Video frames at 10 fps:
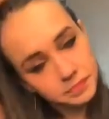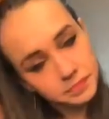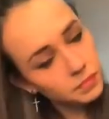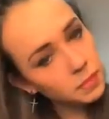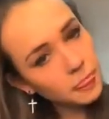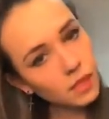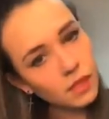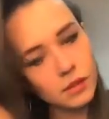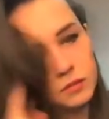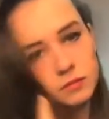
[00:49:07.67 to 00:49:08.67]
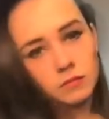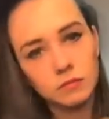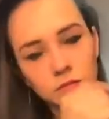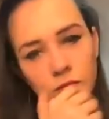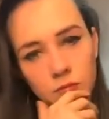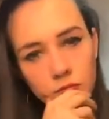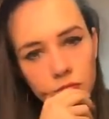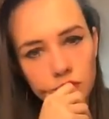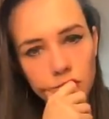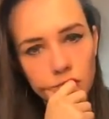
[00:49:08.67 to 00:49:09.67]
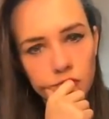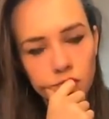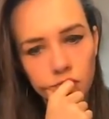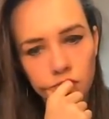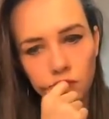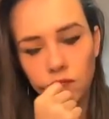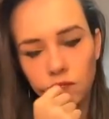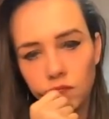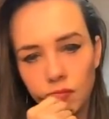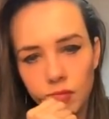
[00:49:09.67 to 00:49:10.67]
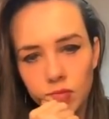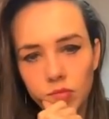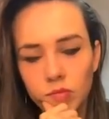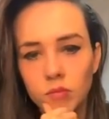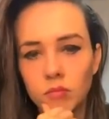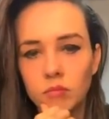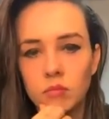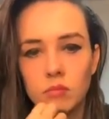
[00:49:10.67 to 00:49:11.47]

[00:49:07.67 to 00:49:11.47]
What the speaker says: Jack Savage. That's Justin, by the way, Jack Savage.